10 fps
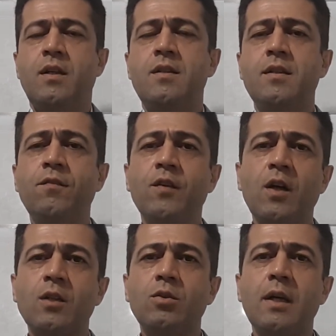It's
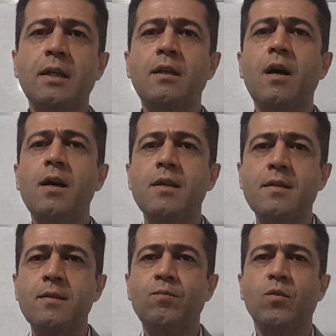difficult to
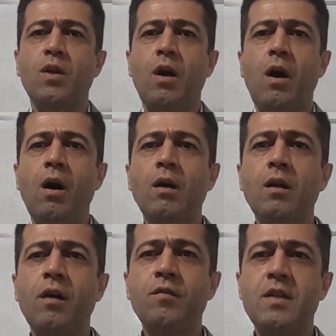analyze all
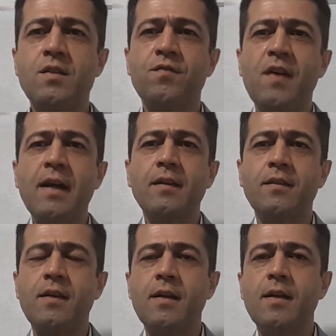of these
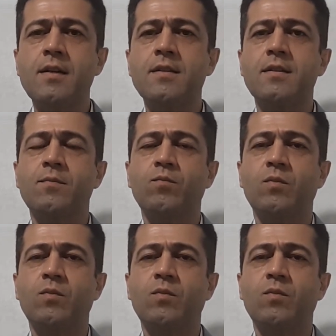factors